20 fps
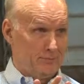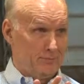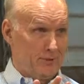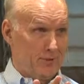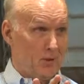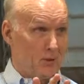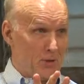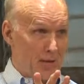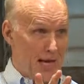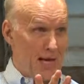
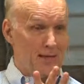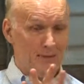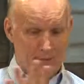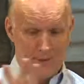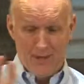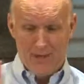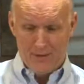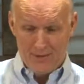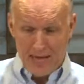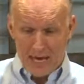okay?
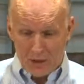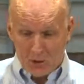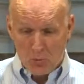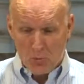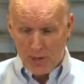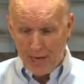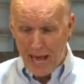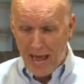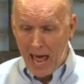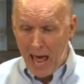That's
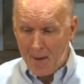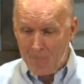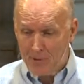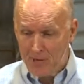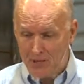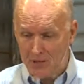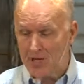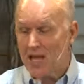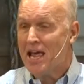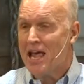what
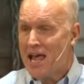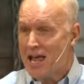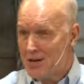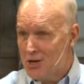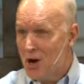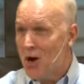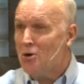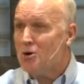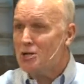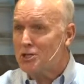happens. And
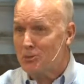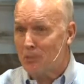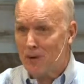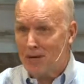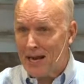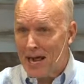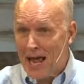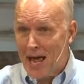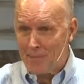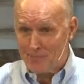notice what
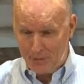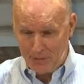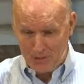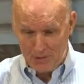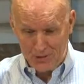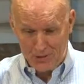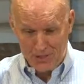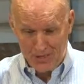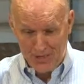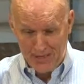
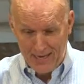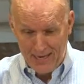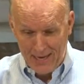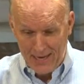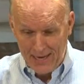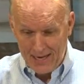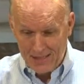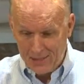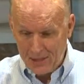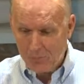happens.
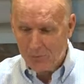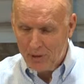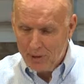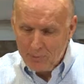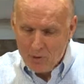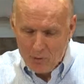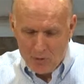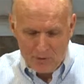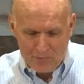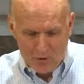It said, well, let me
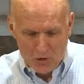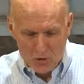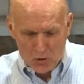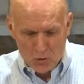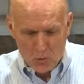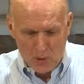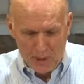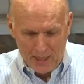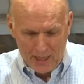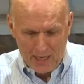read verse
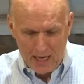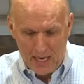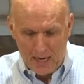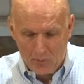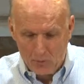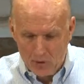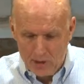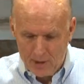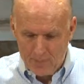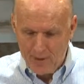20 again. And
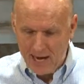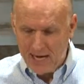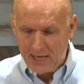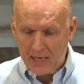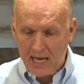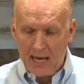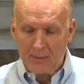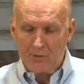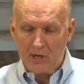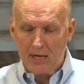when the man
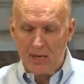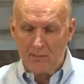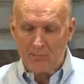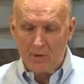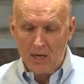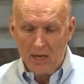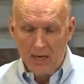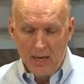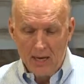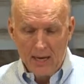came to him,
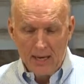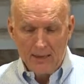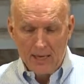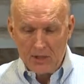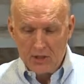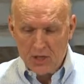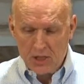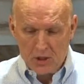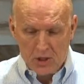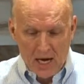they
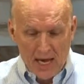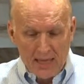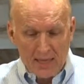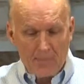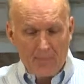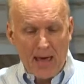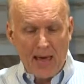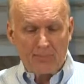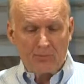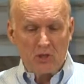said, John the
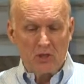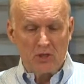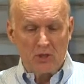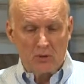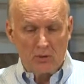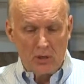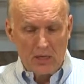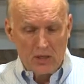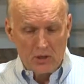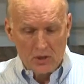Baptist
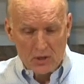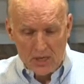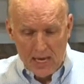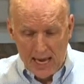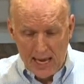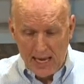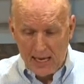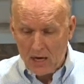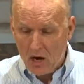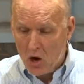is
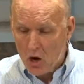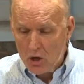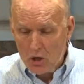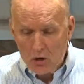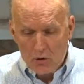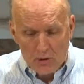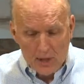saying, are you the